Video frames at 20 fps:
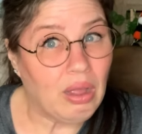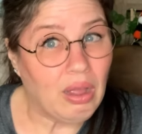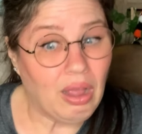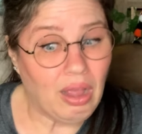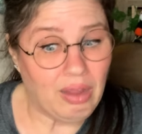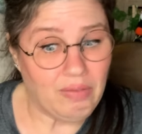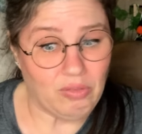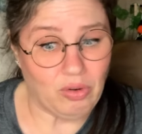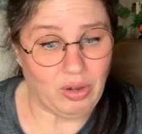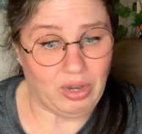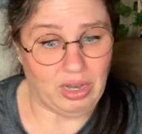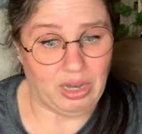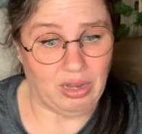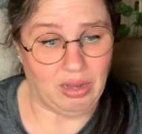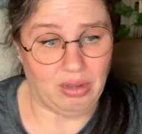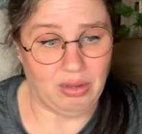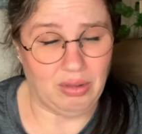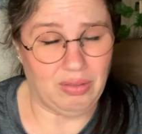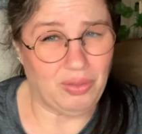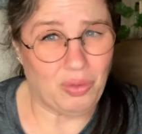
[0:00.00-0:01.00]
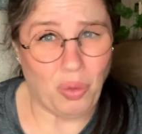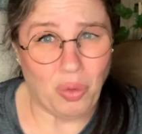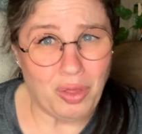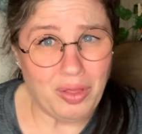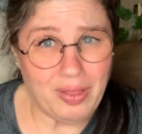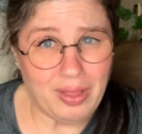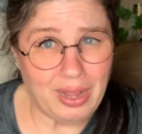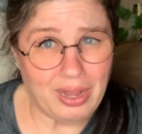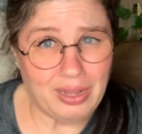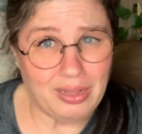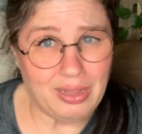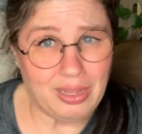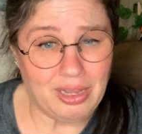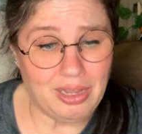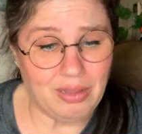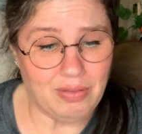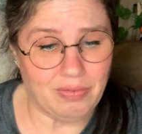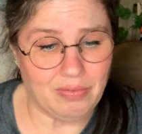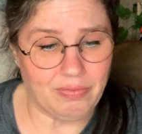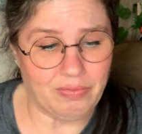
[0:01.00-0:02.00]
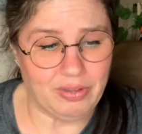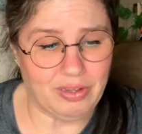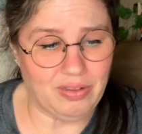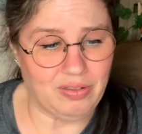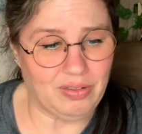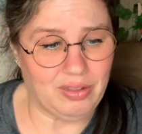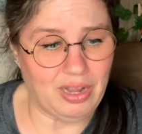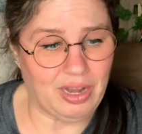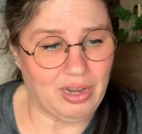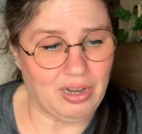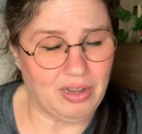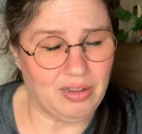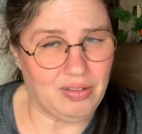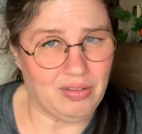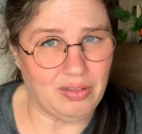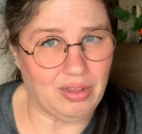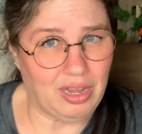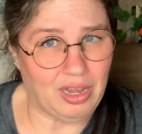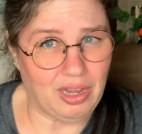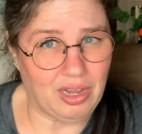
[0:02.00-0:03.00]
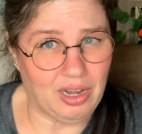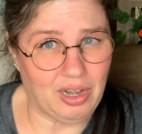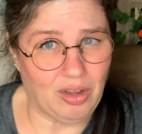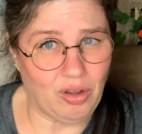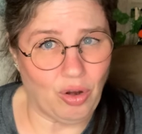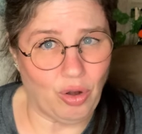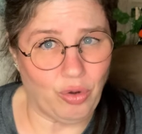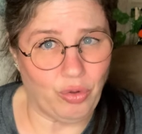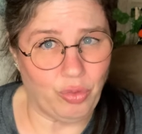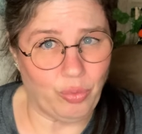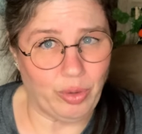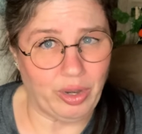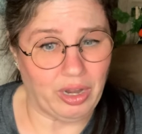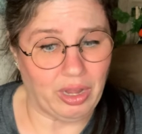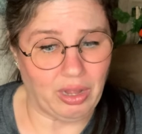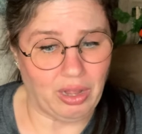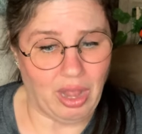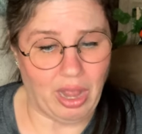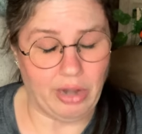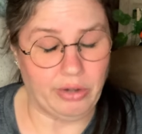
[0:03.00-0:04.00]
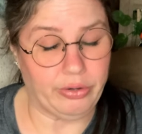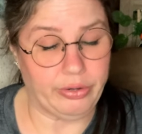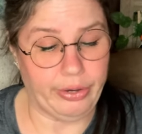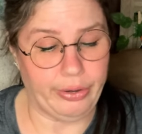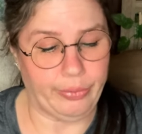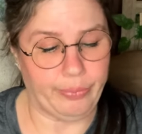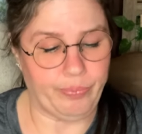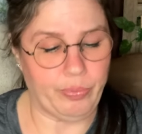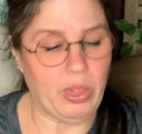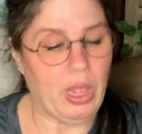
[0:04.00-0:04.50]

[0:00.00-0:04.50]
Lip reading: I have no idea. The only thing I could think of is that it's like getting arthritic. I don't know.